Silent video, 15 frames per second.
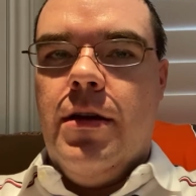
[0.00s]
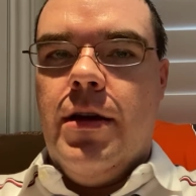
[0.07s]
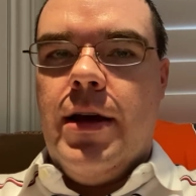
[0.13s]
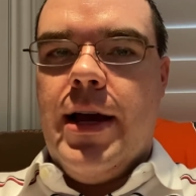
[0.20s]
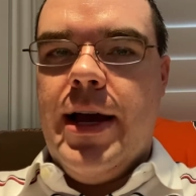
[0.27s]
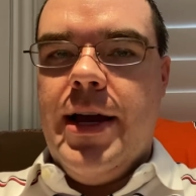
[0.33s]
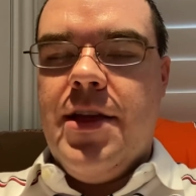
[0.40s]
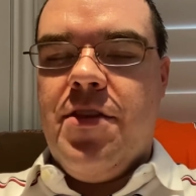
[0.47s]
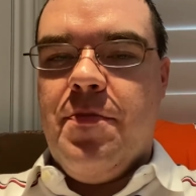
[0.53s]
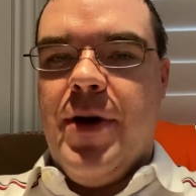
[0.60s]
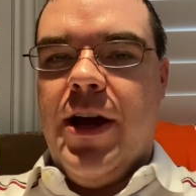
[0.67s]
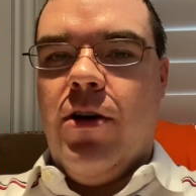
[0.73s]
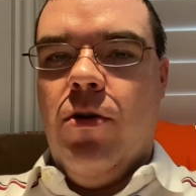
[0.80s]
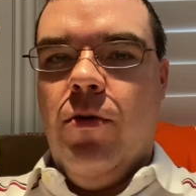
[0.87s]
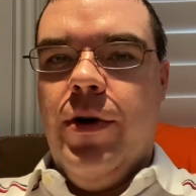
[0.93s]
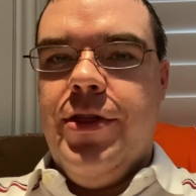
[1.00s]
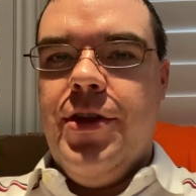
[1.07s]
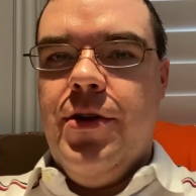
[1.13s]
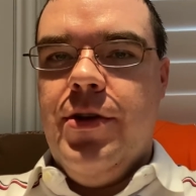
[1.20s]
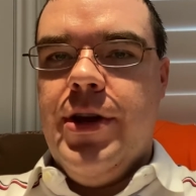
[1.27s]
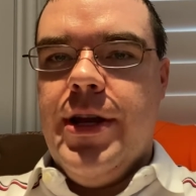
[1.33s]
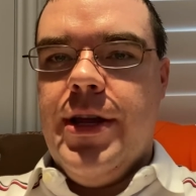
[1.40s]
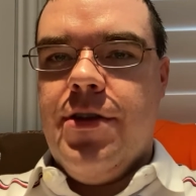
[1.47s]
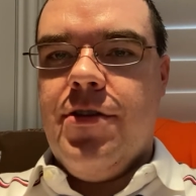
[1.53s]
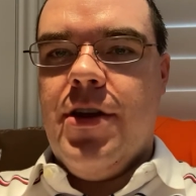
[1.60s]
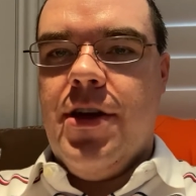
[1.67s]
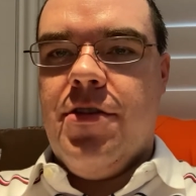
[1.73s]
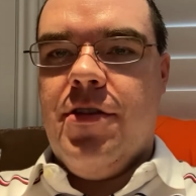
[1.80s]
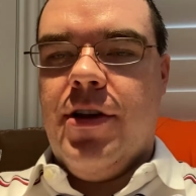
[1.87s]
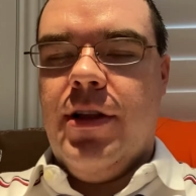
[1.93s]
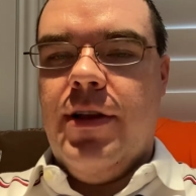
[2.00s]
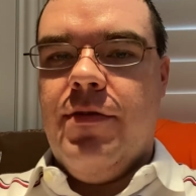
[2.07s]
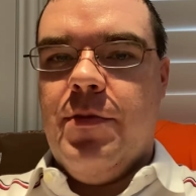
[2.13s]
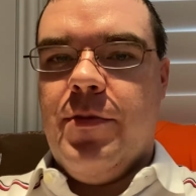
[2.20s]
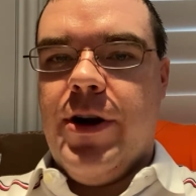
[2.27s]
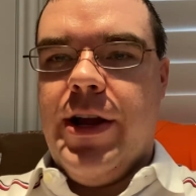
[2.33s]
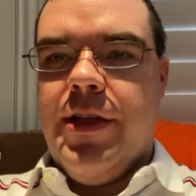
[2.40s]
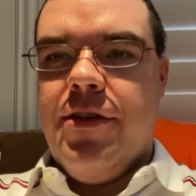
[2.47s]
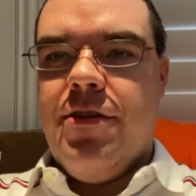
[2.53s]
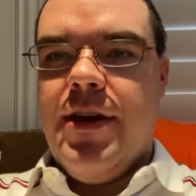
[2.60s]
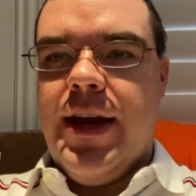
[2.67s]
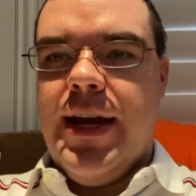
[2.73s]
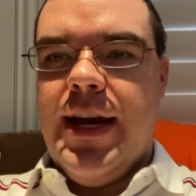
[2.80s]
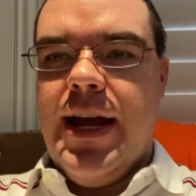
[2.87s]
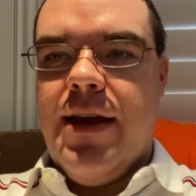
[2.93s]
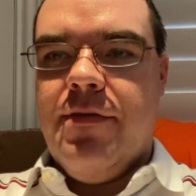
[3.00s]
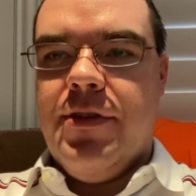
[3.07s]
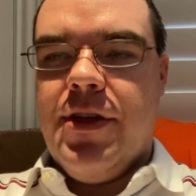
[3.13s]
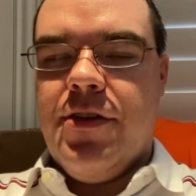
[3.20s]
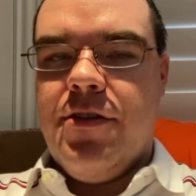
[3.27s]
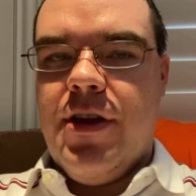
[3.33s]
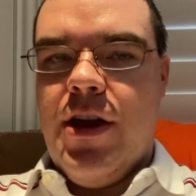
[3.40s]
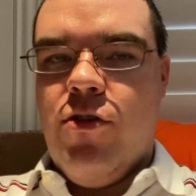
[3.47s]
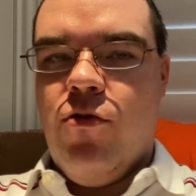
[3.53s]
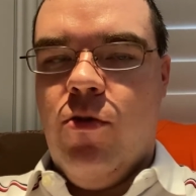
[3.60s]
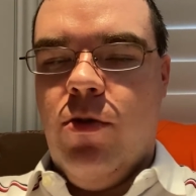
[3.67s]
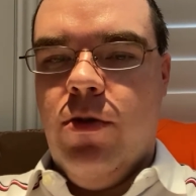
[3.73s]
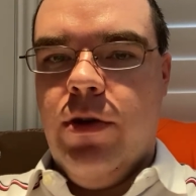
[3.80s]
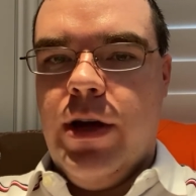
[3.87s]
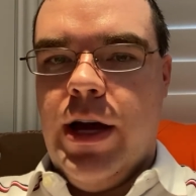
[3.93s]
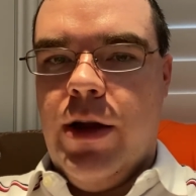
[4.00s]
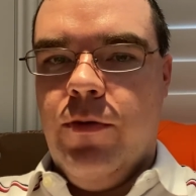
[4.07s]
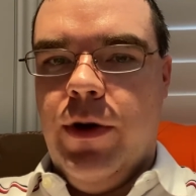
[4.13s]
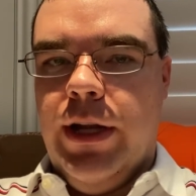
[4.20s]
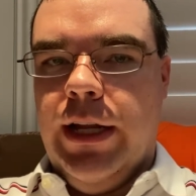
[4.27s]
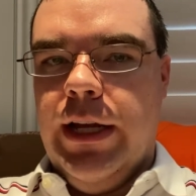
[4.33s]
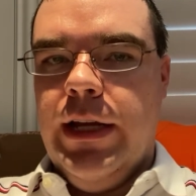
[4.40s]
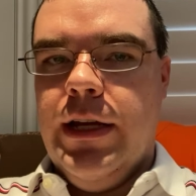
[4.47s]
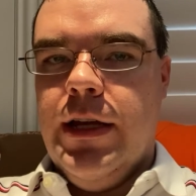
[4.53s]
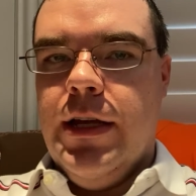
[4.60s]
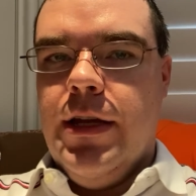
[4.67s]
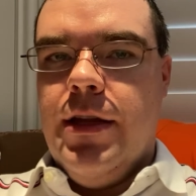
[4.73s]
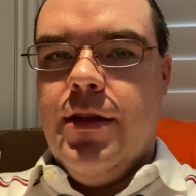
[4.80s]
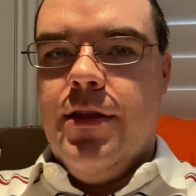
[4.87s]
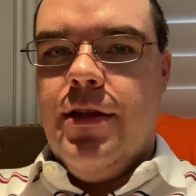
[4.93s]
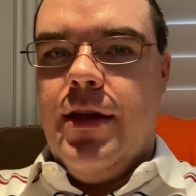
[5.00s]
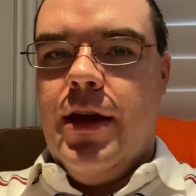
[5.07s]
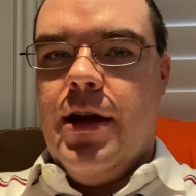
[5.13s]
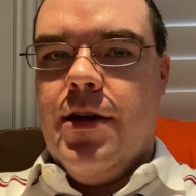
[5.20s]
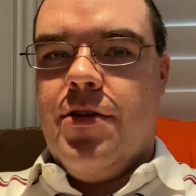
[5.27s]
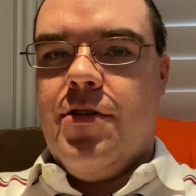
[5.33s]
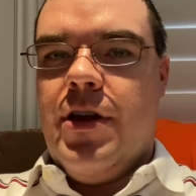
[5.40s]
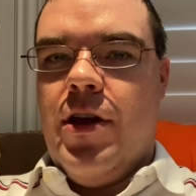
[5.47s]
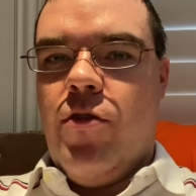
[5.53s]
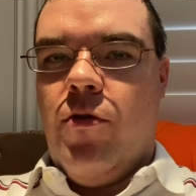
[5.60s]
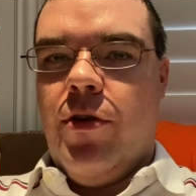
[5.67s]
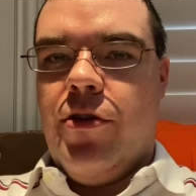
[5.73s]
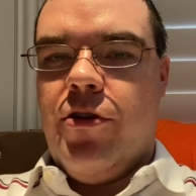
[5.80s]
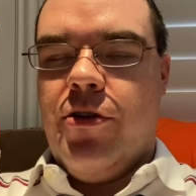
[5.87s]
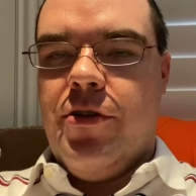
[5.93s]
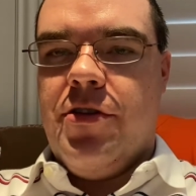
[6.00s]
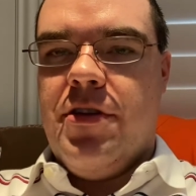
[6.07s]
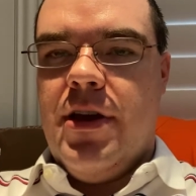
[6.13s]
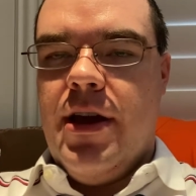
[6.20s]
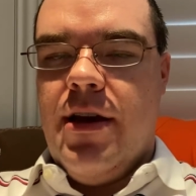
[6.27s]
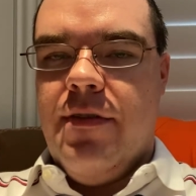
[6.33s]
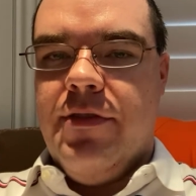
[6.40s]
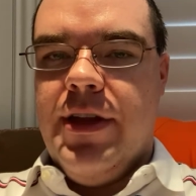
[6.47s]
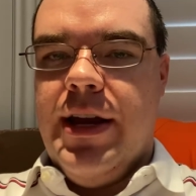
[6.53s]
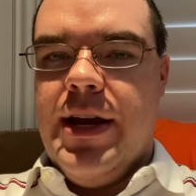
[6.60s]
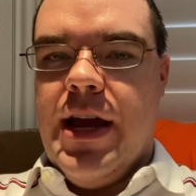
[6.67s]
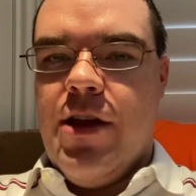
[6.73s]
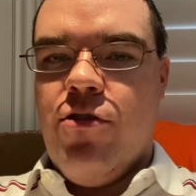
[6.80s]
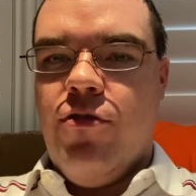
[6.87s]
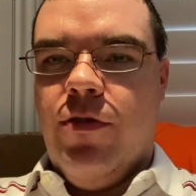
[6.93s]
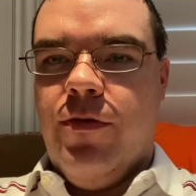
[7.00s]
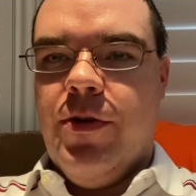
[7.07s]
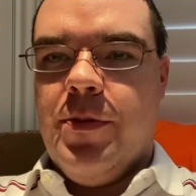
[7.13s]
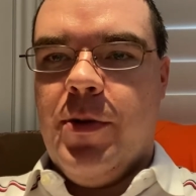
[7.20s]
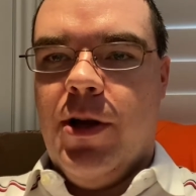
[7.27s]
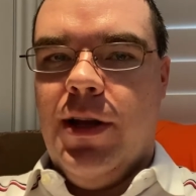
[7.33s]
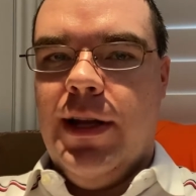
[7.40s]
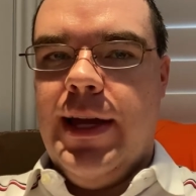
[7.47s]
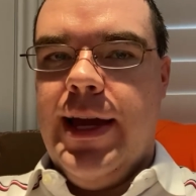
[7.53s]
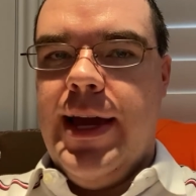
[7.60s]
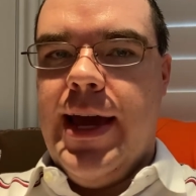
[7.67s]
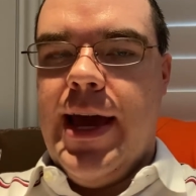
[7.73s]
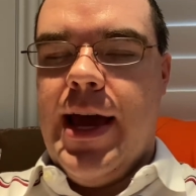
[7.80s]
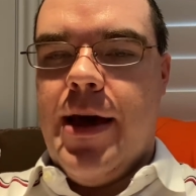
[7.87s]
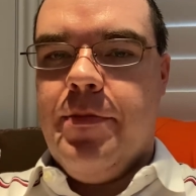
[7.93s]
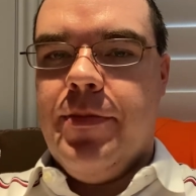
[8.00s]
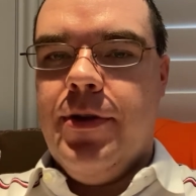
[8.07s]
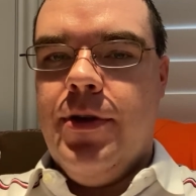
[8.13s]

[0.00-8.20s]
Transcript: Hi, it's Michael with you to discuss the Cleveland Browns' second half of the schedule, God willing. The schedule is courtesy of the National Football League app.